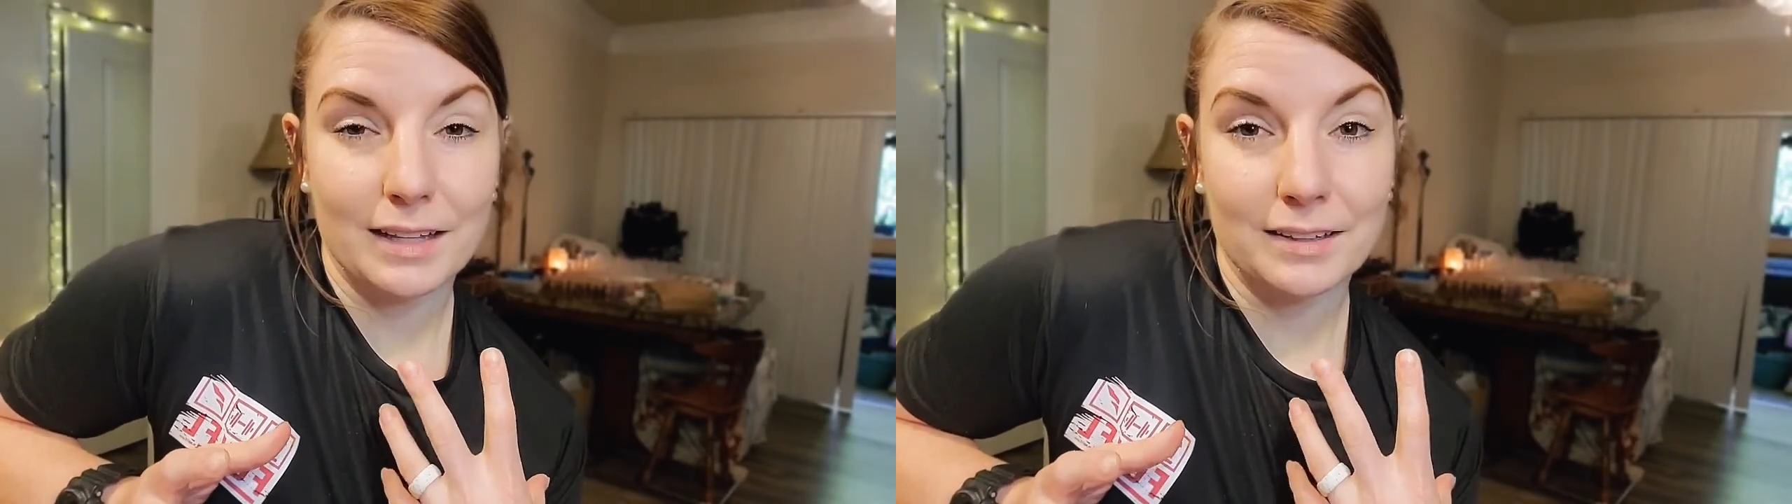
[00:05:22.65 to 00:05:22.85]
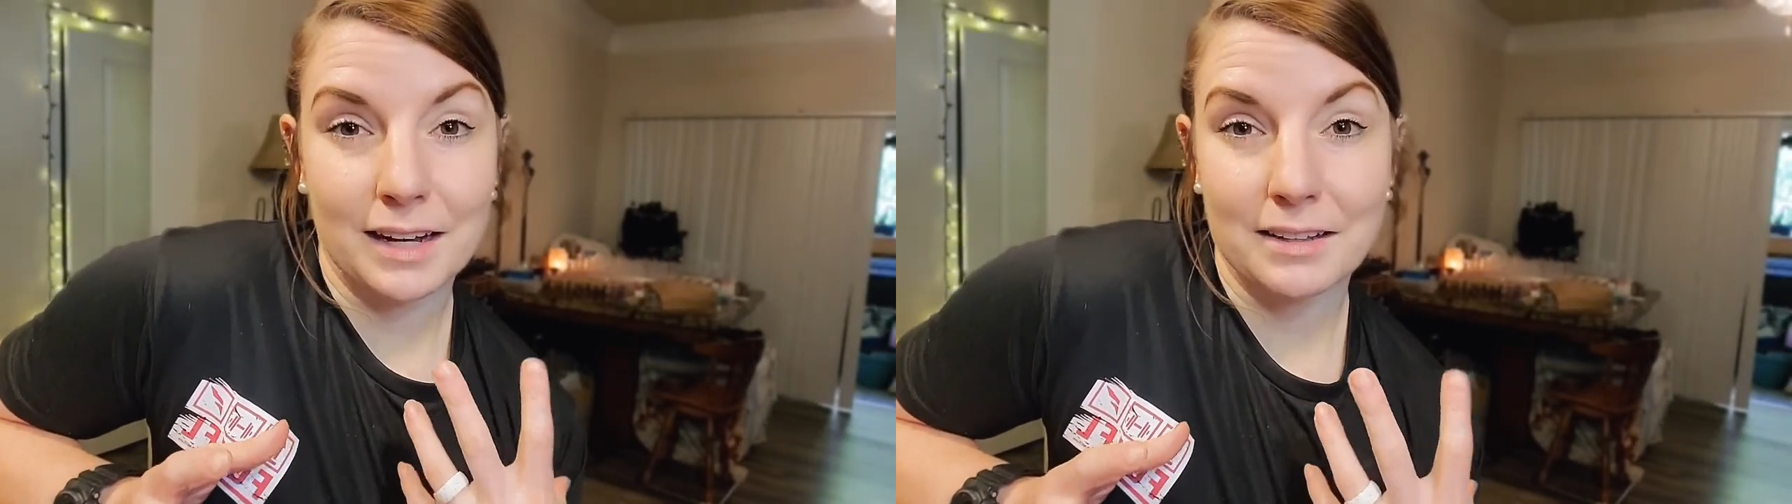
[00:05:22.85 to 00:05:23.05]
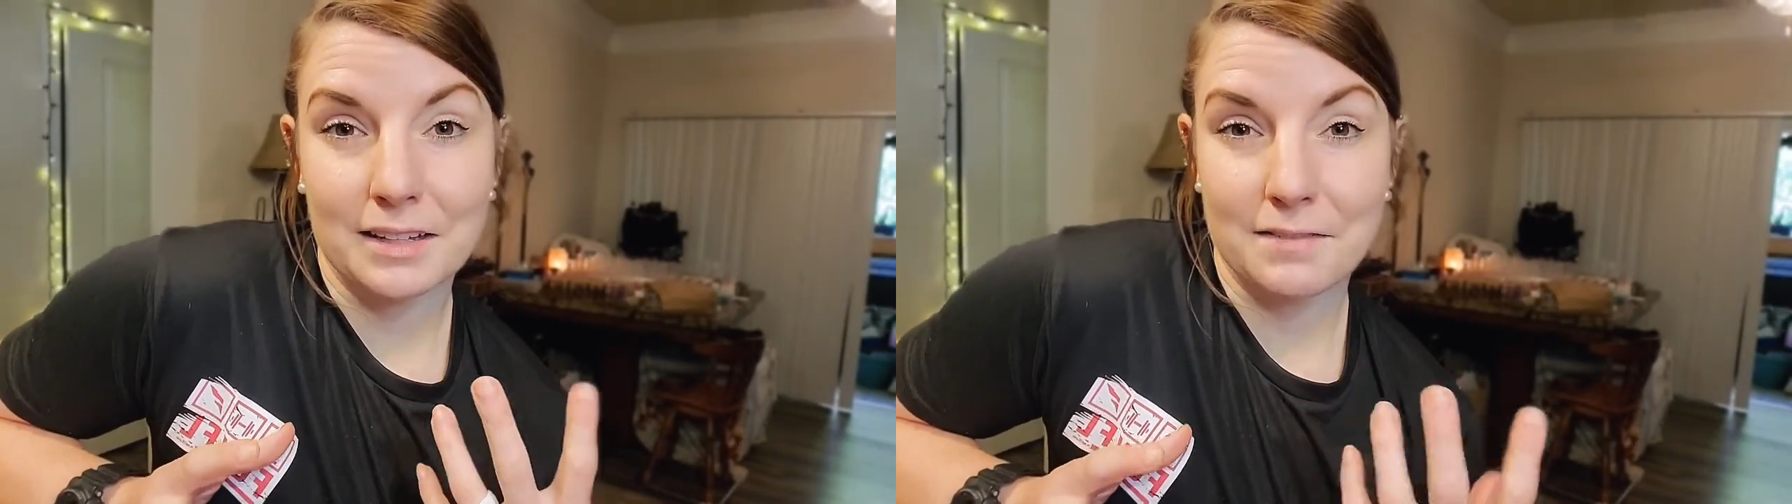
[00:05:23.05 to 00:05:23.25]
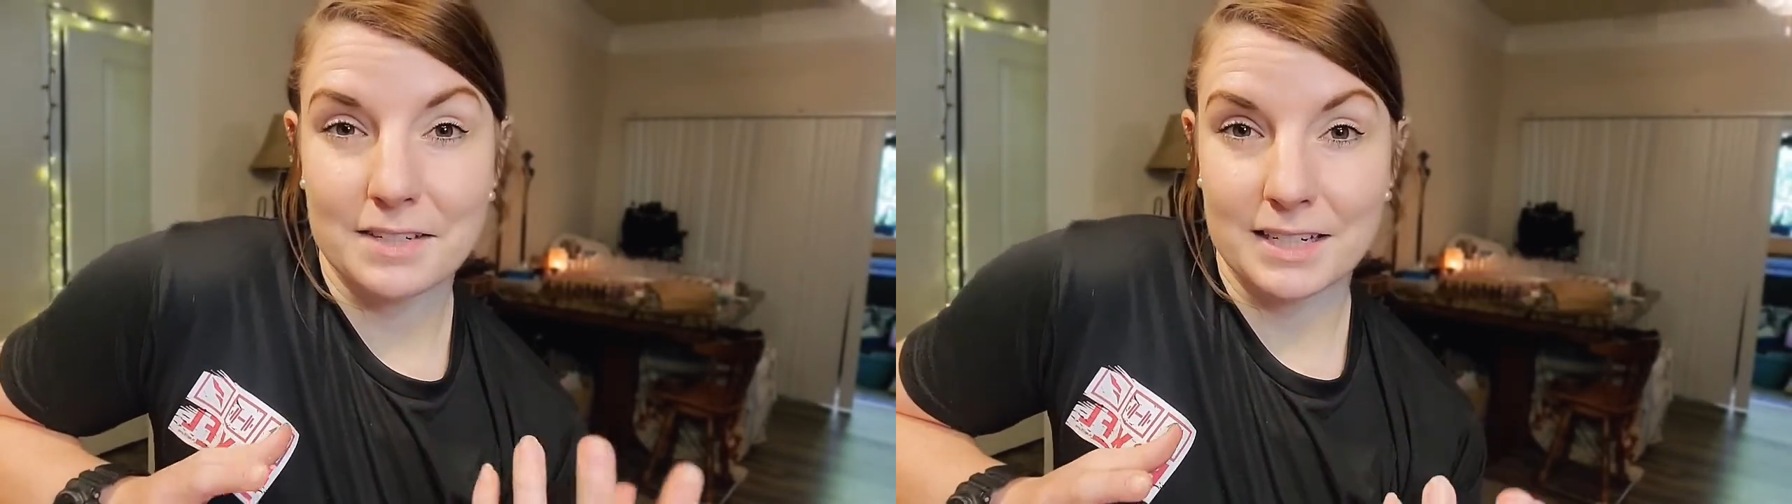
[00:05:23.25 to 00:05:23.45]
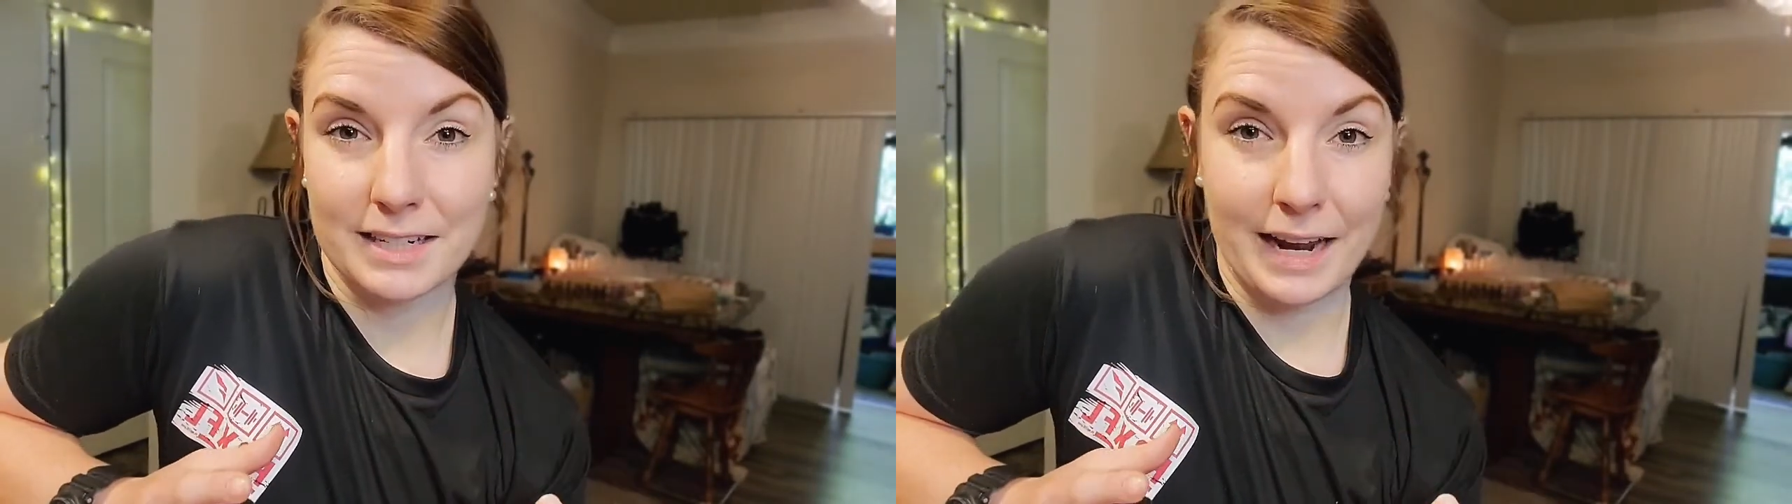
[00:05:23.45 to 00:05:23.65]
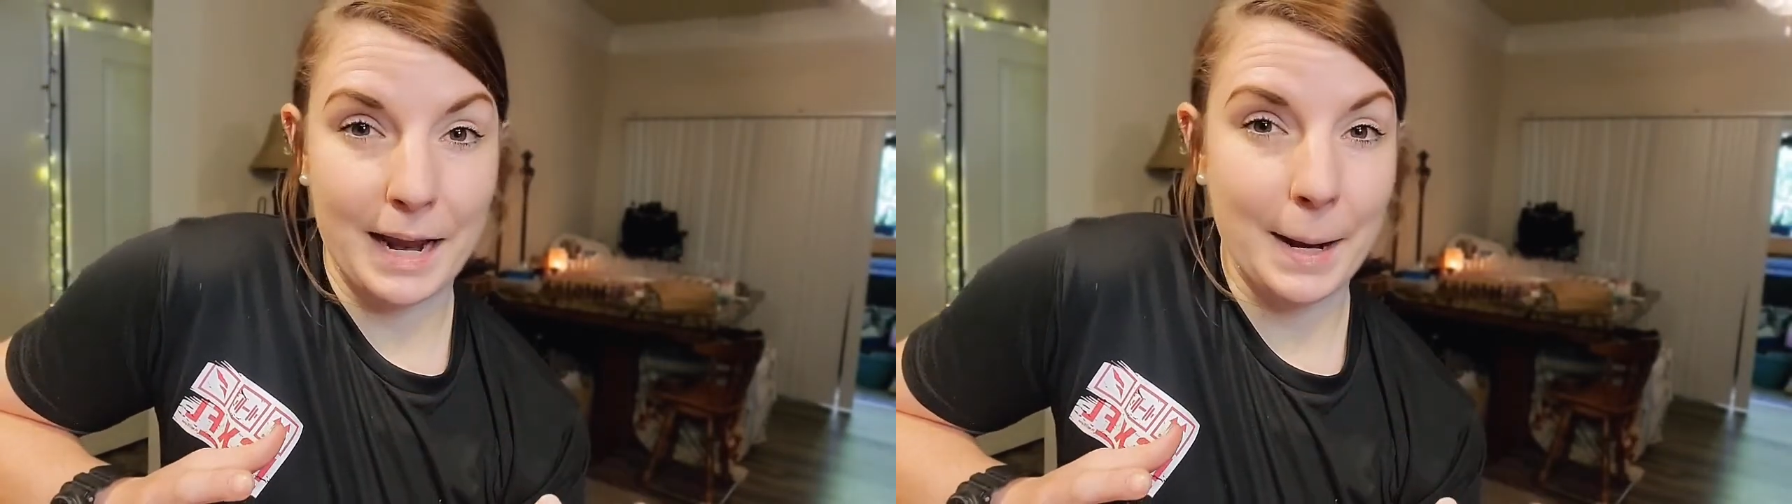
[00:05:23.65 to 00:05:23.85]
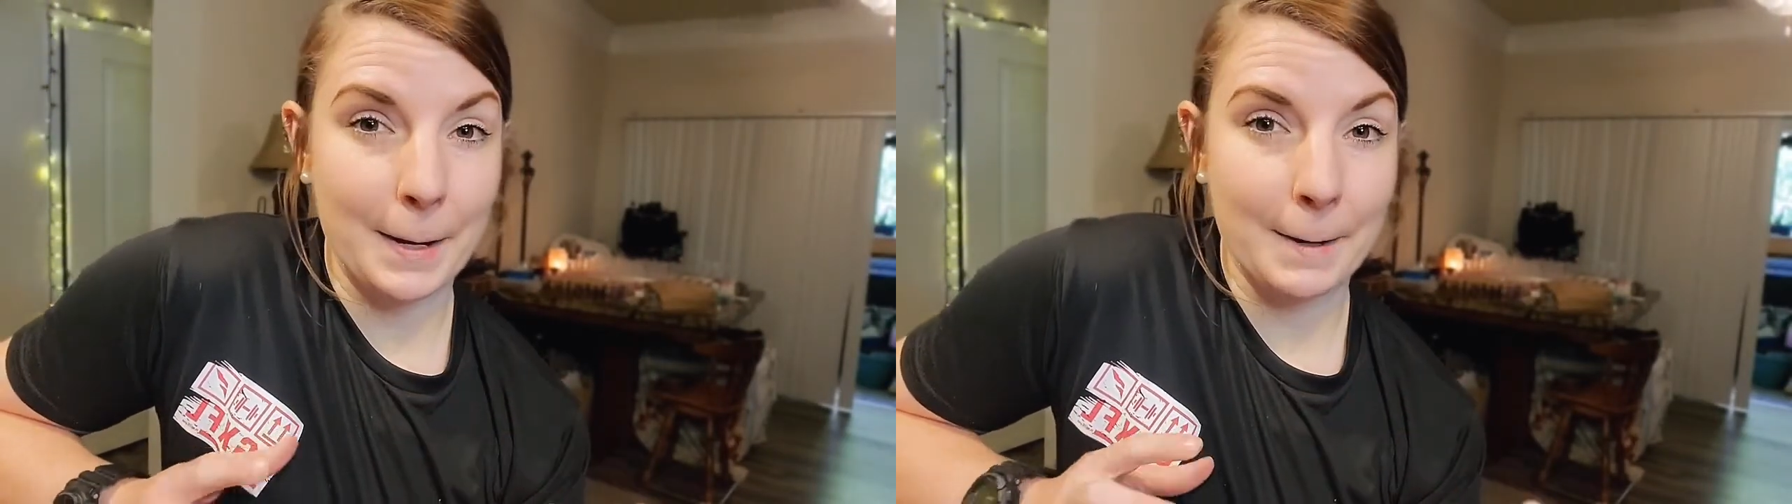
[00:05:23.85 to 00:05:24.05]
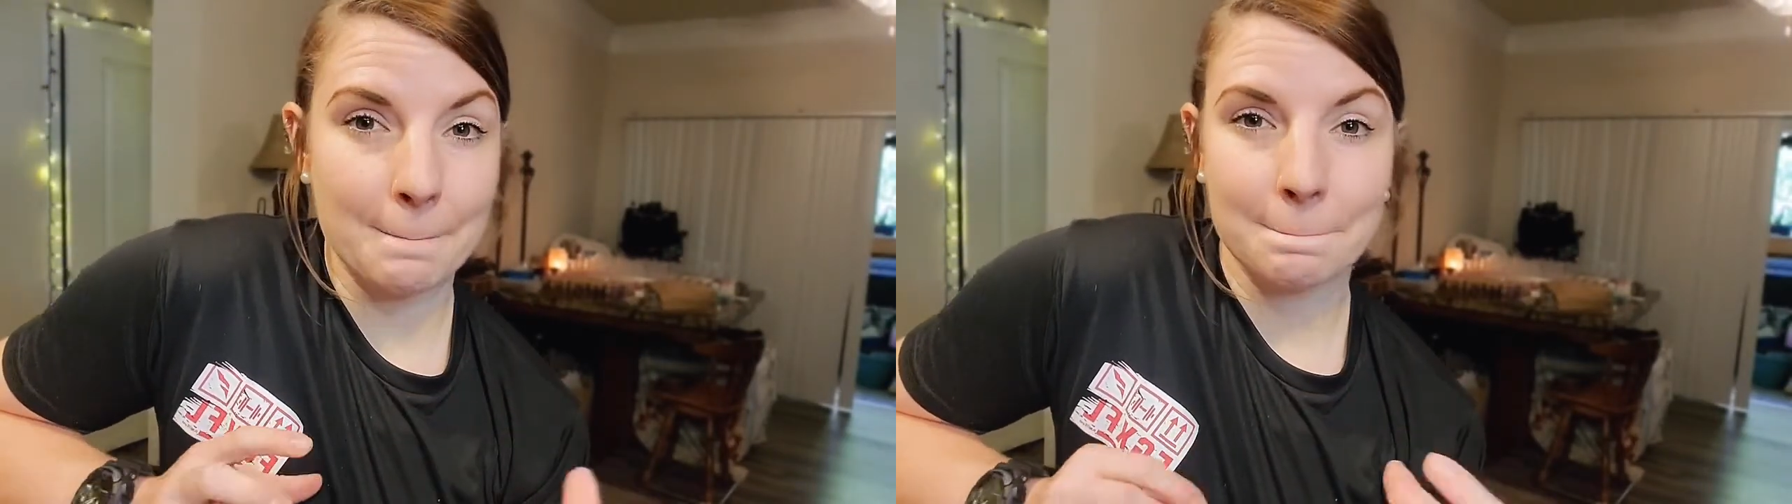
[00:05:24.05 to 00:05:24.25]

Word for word: not lift today